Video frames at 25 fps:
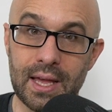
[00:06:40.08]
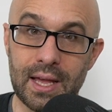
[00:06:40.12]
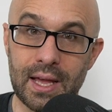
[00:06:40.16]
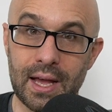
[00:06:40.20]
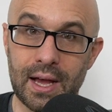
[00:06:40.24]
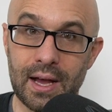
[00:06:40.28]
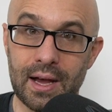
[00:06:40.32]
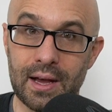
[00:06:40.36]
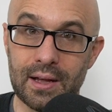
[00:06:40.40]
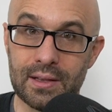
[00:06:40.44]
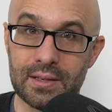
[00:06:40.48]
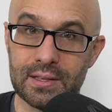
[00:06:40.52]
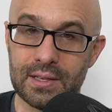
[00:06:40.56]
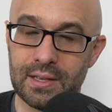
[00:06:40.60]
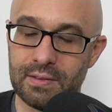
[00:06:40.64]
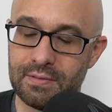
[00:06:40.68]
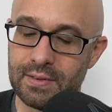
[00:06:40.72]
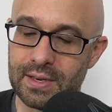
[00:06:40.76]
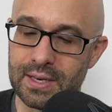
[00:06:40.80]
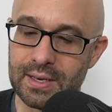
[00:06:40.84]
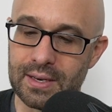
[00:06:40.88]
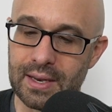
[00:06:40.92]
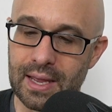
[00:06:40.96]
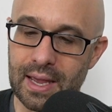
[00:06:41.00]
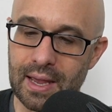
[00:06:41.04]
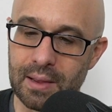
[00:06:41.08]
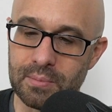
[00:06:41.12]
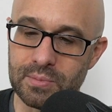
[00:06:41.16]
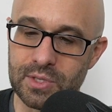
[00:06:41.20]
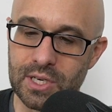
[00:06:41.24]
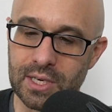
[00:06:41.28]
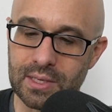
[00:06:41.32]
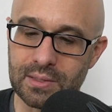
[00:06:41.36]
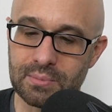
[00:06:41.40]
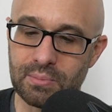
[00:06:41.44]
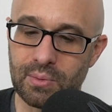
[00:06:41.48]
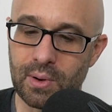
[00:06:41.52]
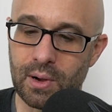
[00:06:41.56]
live in
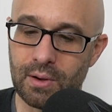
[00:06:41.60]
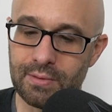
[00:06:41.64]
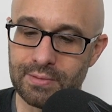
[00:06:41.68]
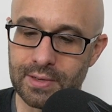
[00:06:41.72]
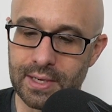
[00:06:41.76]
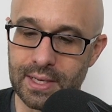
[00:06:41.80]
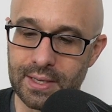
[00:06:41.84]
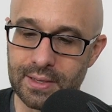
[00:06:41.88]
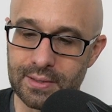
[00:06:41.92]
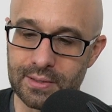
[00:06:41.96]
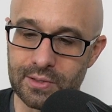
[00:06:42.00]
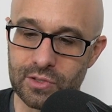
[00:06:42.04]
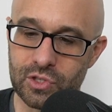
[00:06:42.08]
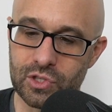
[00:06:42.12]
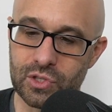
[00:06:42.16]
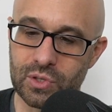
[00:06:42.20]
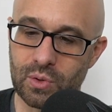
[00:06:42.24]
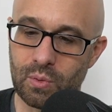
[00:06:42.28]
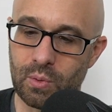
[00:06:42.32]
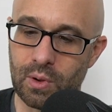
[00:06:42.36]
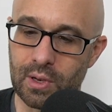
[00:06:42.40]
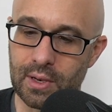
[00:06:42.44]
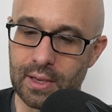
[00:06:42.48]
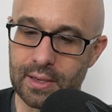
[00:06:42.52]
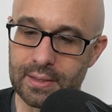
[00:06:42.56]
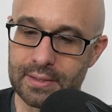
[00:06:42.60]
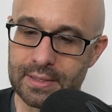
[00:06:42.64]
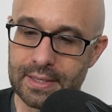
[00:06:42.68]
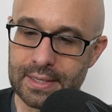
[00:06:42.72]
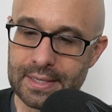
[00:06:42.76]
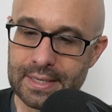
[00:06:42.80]
abject poverty and squalor.